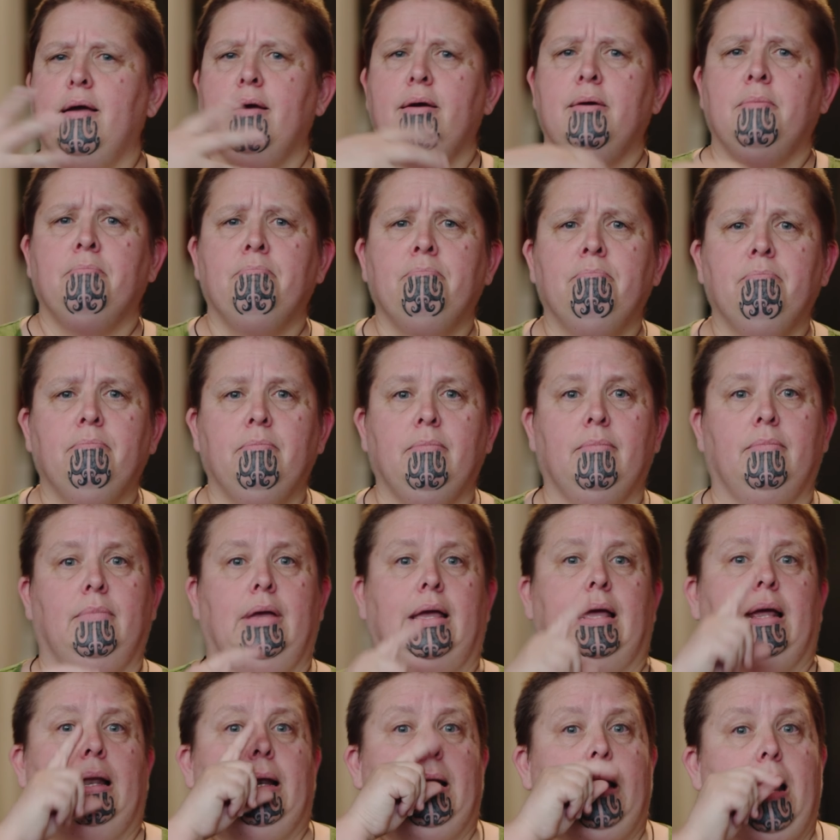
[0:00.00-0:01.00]
enabling
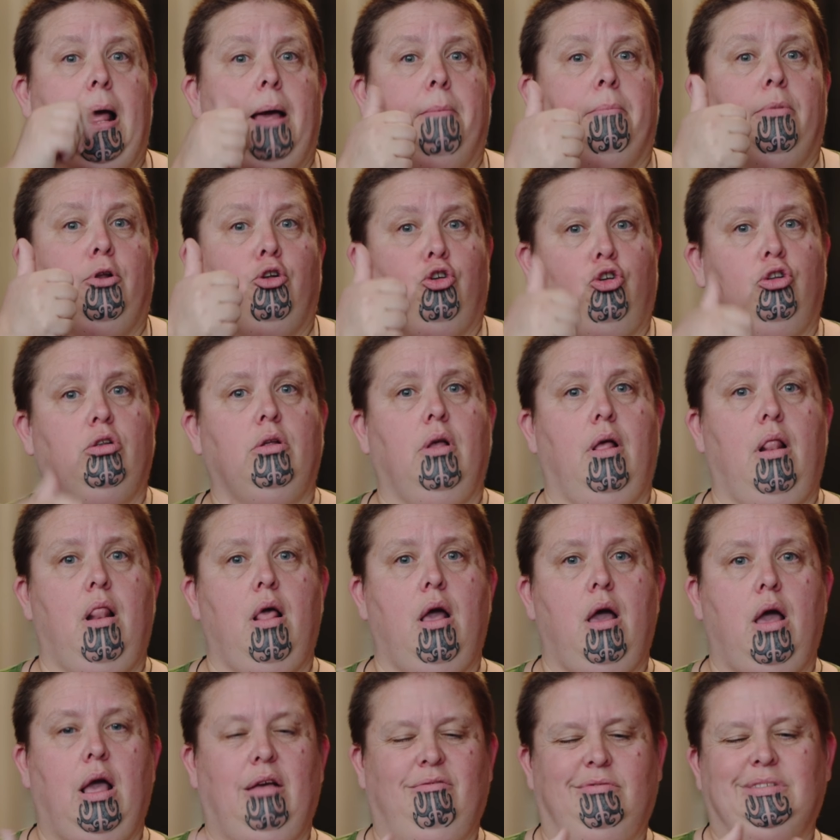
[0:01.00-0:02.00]
good lives vision
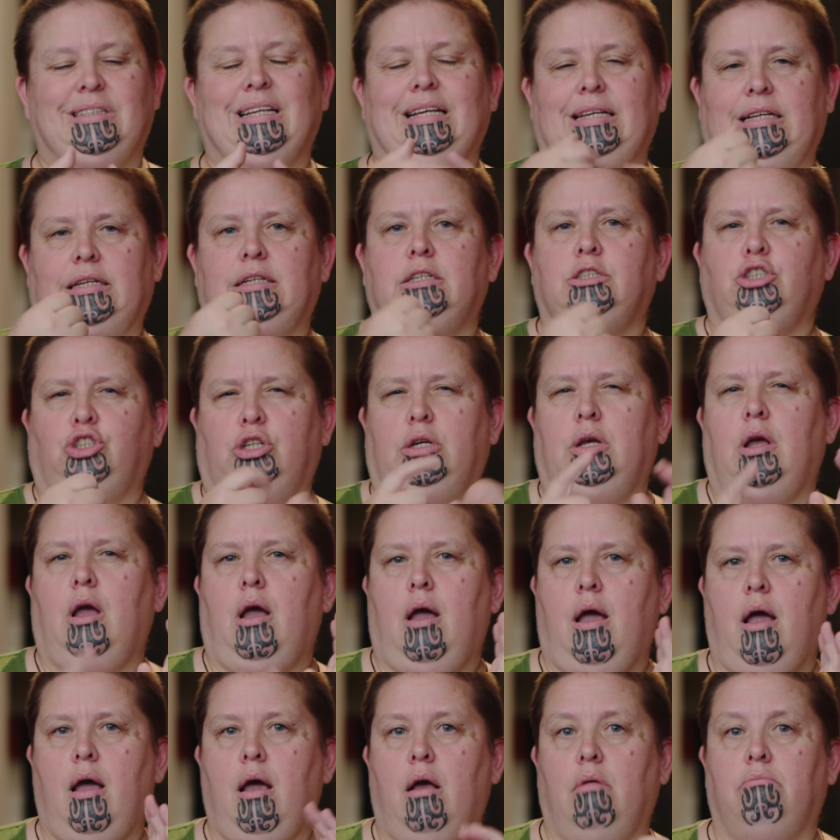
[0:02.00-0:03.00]
and principles
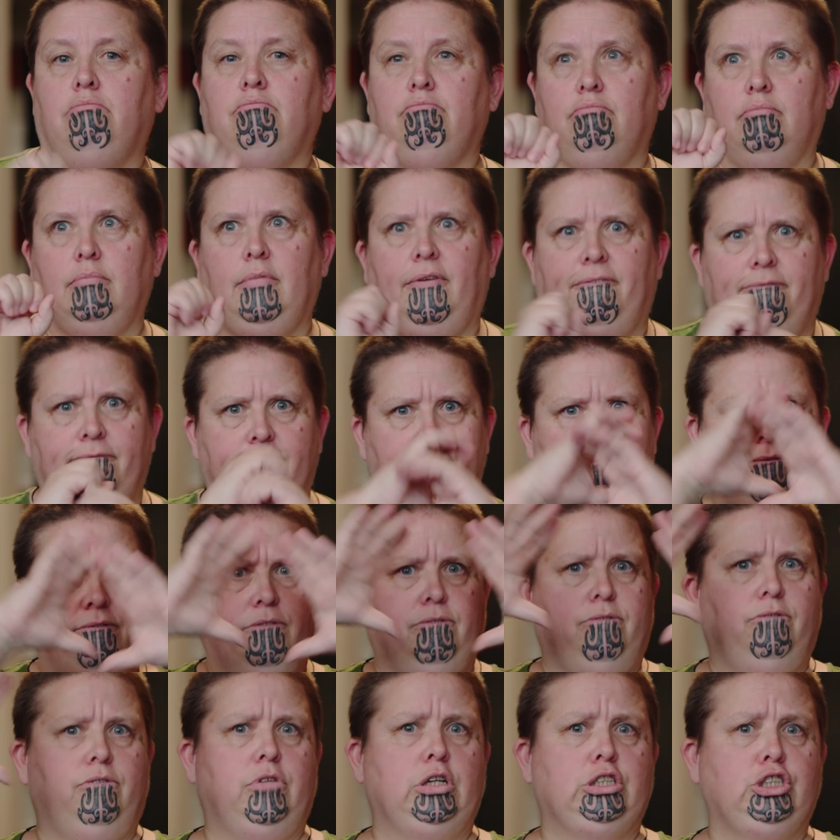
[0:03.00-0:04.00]

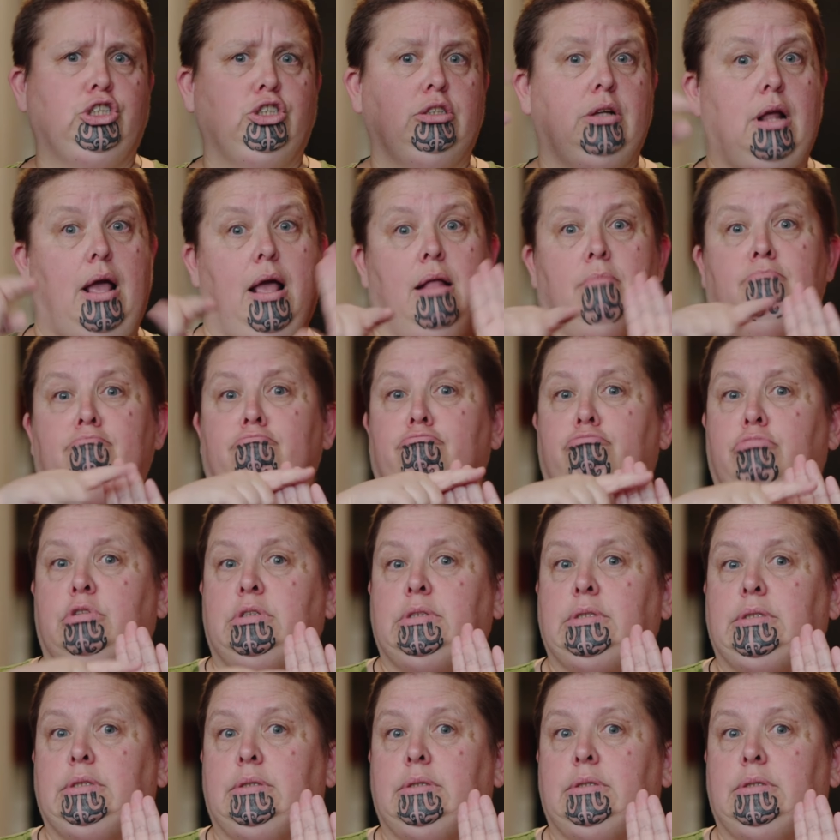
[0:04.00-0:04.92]
into their mahi,